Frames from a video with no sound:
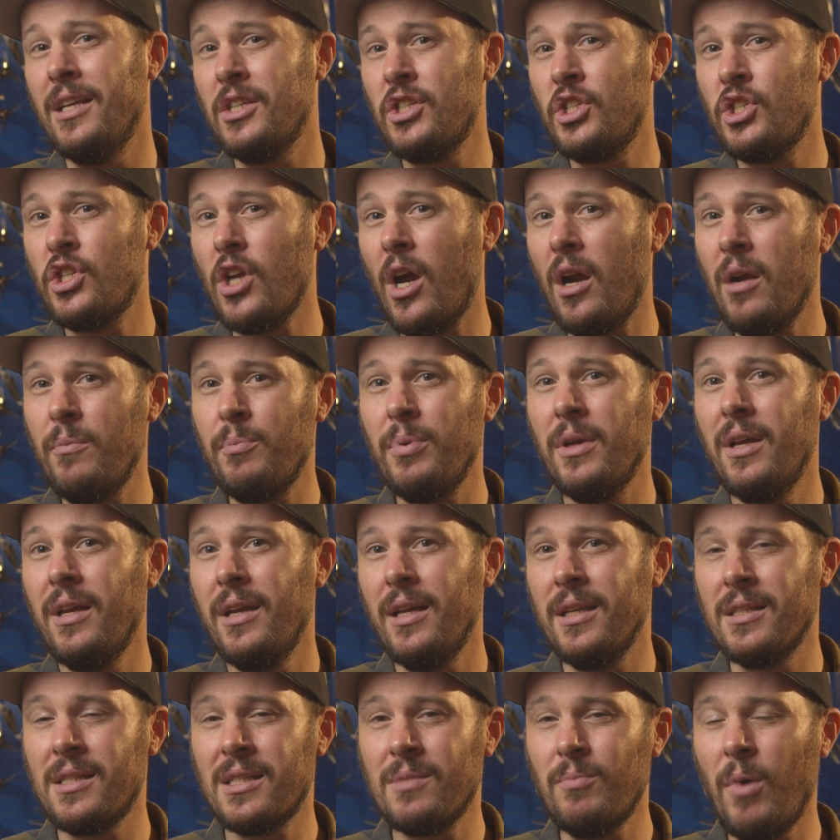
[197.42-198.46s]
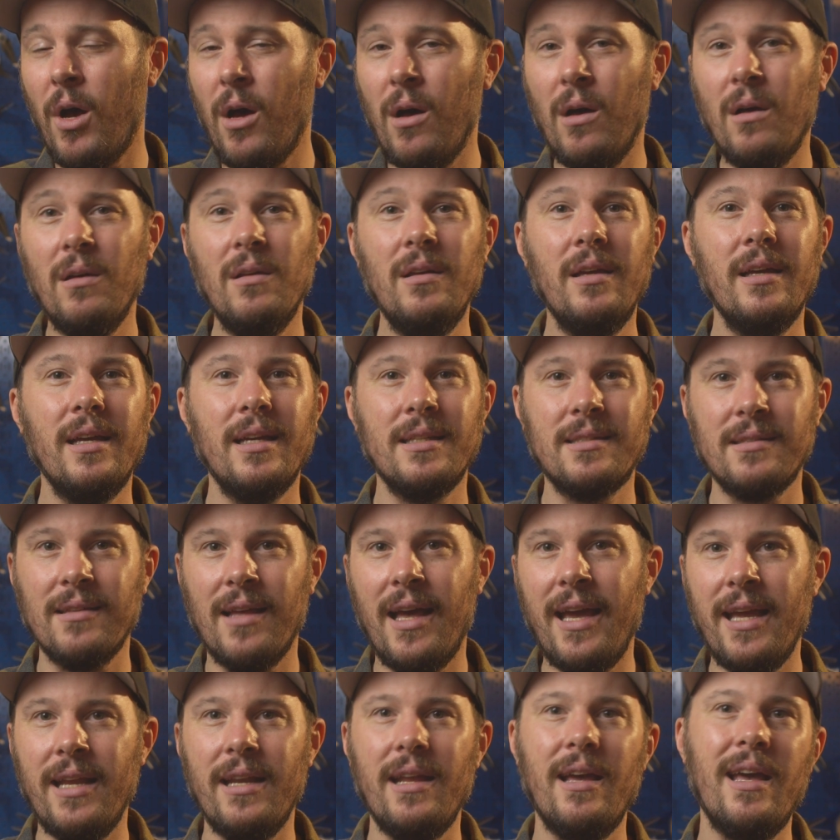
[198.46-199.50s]
It's sharp, it's small, it's
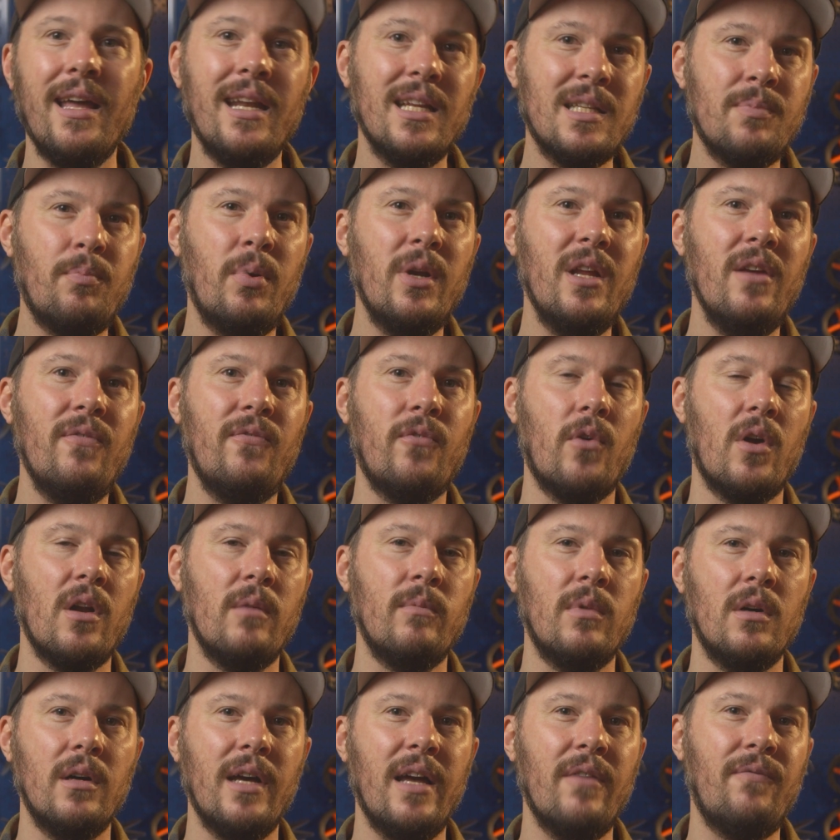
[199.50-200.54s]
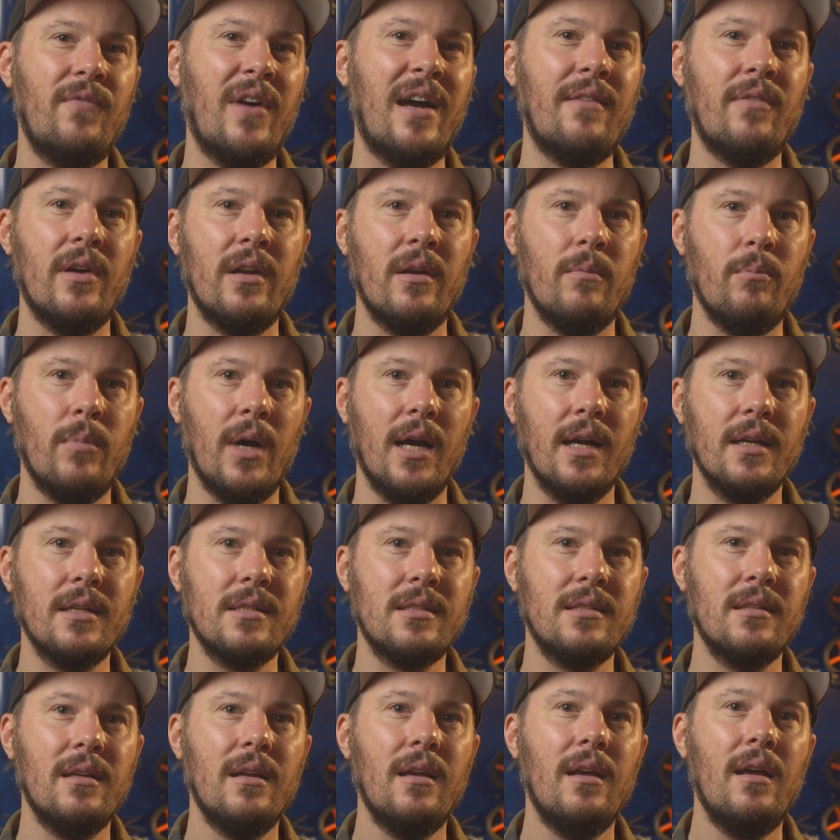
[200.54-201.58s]
light, and it's pretty affordable at
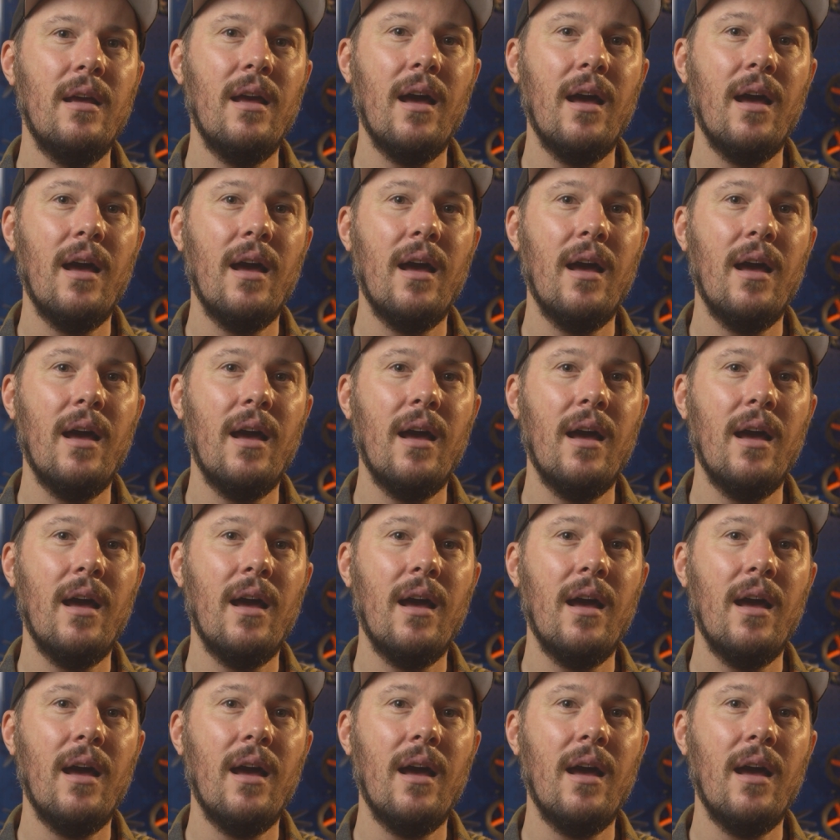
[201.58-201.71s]
$500.